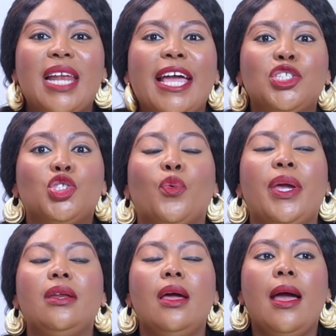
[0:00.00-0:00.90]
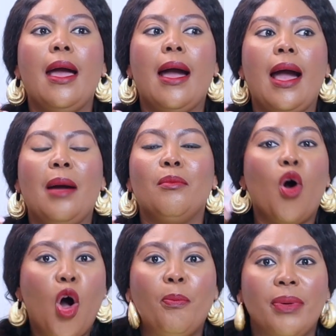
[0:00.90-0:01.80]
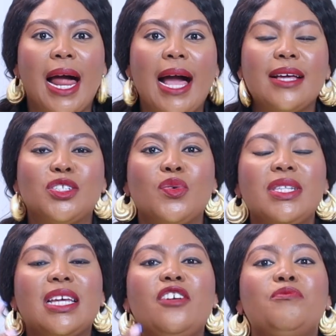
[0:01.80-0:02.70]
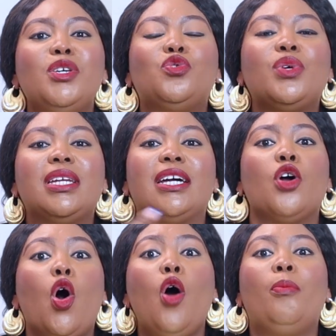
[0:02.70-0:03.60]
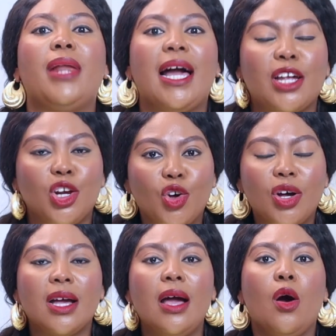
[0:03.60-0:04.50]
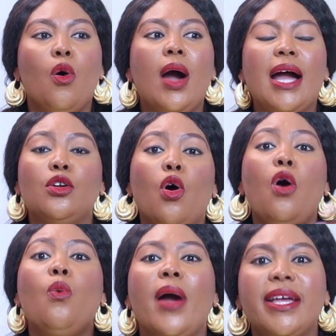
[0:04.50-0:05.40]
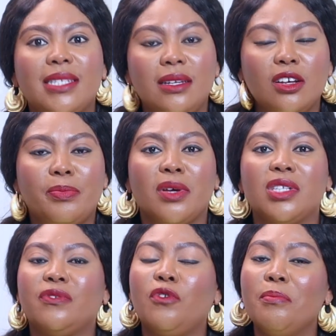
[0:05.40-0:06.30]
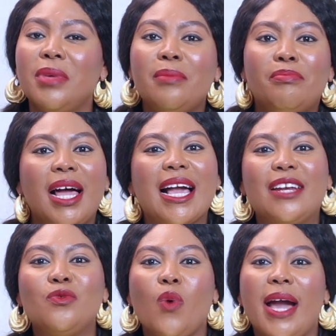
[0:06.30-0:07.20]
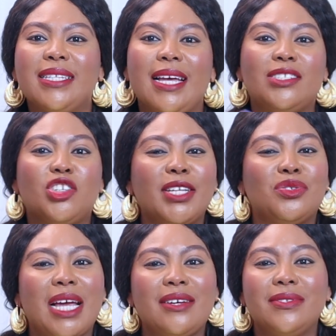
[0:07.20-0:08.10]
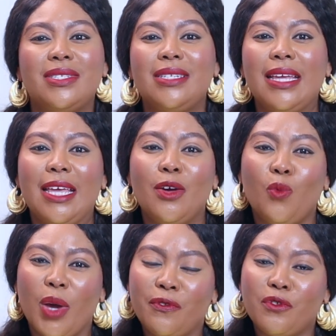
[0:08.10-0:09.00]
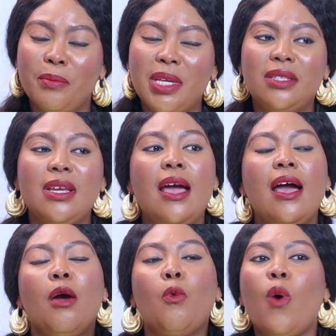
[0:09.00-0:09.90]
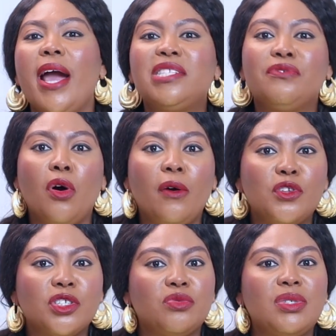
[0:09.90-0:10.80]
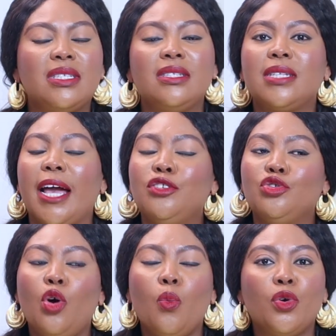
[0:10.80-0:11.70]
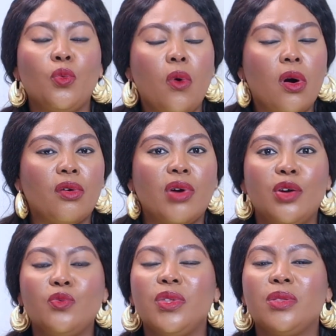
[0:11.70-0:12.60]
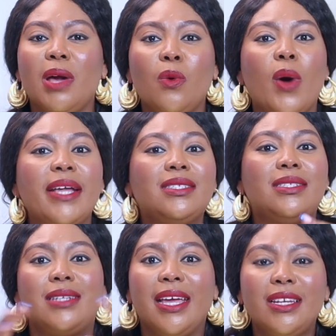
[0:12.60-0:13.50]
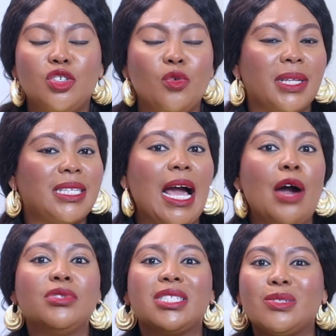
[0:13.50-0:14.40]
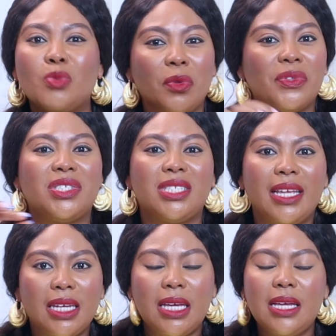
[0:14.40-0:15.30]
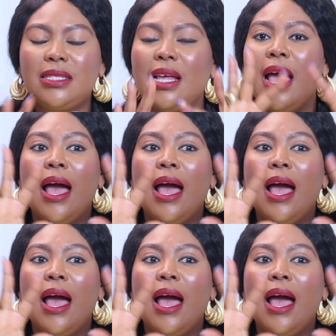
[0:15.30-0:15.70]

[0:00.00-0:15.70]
like doing all black. So instead of me doing an all black look or an all white look, because for me, black and white, I try to kind of stay away from it. White, for obvious reasons, I do not want to walk around with my white stained, no matter how small the stain is.